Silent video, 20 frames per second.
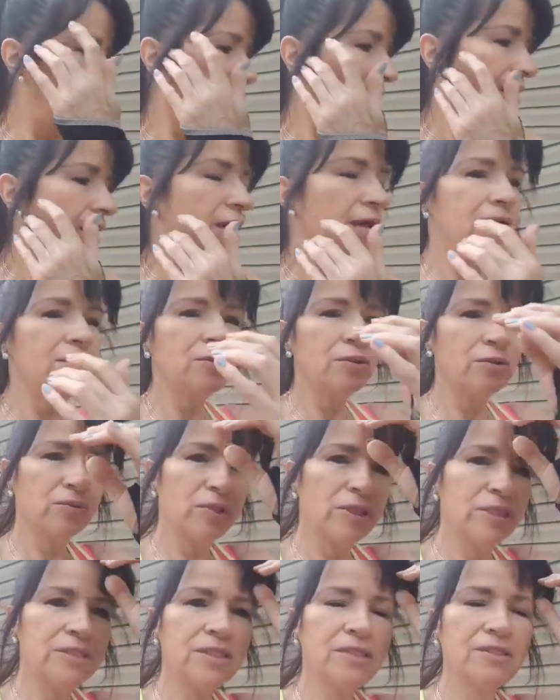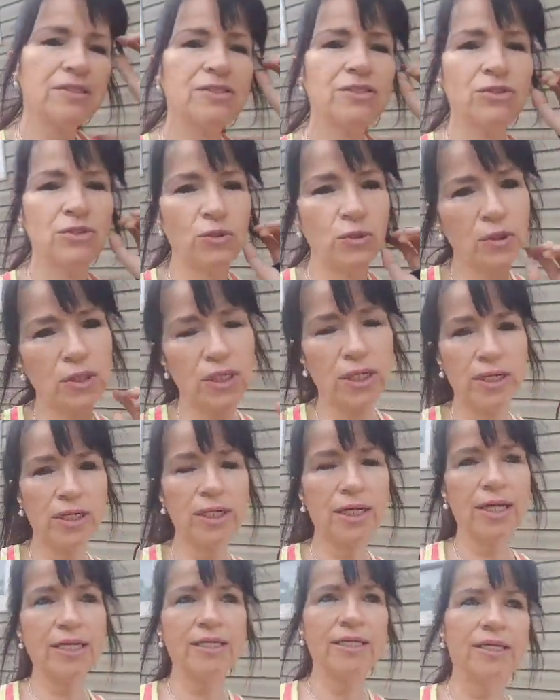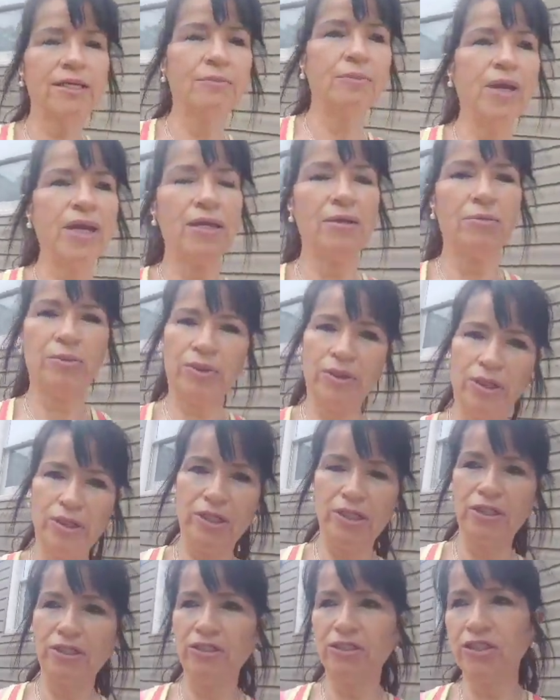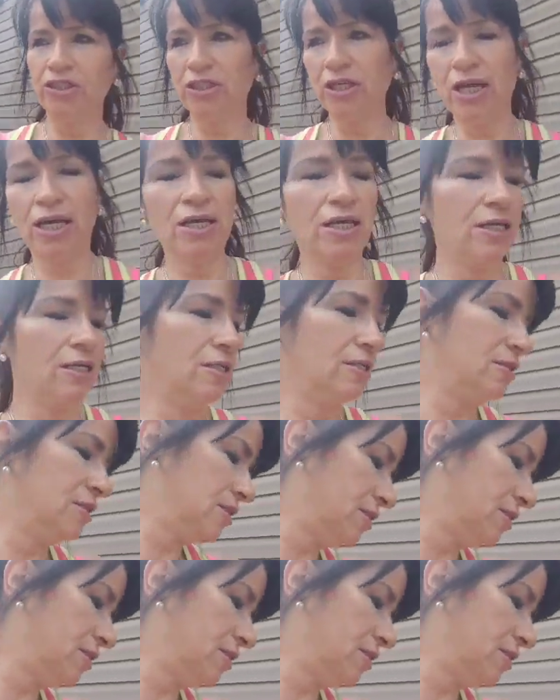had to run to the store and get paintbrush, and